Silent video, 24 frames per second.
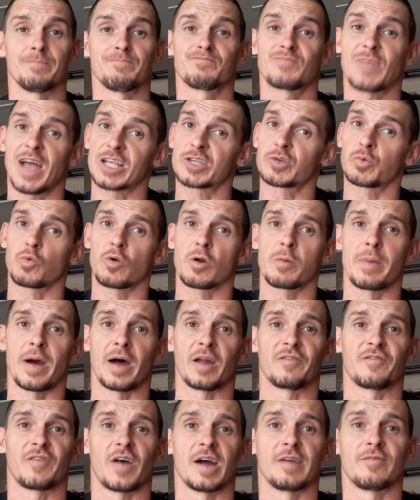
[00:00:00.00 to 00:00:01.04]
That's what we're
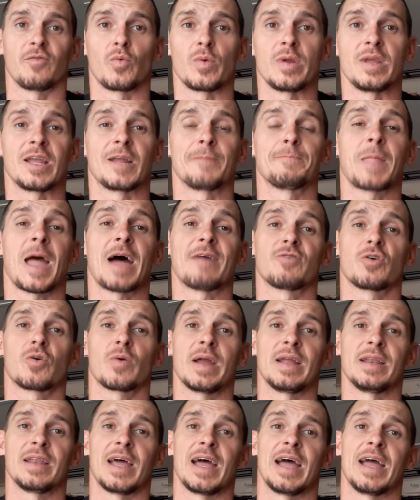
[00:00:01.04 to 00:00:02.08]
about at 5 a week. Have a
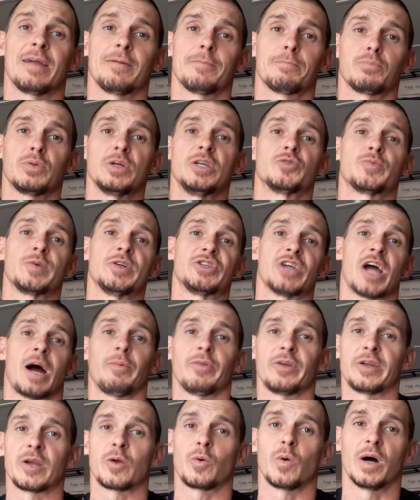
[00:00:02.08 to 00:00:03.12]
great day. Please reach out
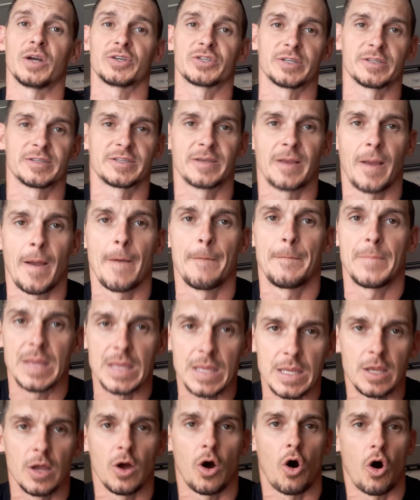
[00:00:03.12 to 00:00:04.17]
with any questions.
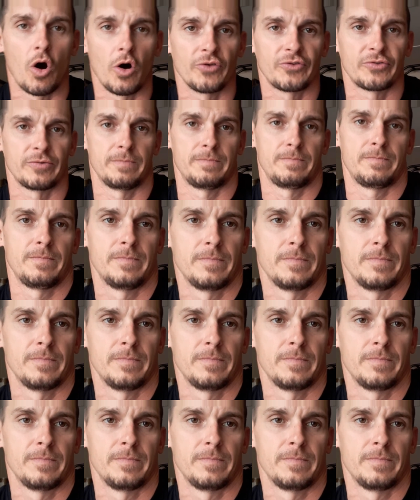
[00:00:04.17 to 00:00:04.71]
Be awesome.